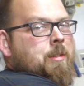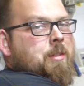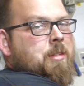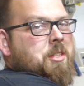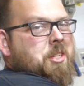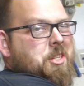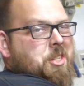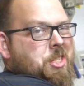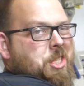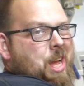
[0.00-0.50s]

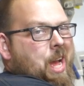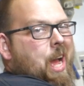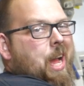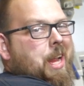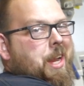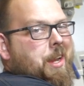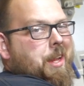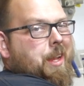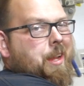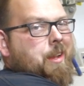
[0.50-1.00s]

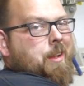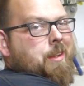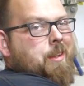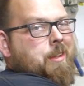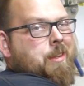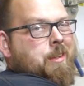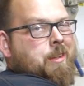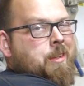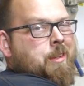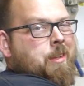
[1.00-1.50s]
society
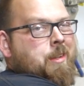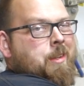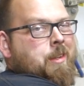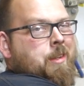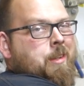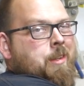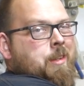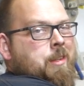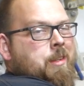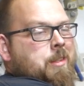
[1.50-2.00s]

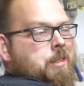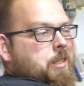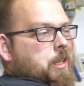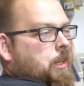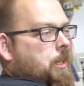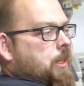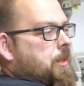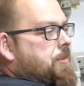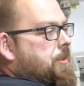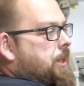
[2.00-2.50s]
to
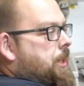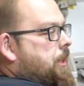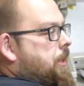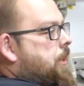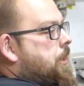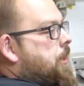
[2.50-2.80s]
live in.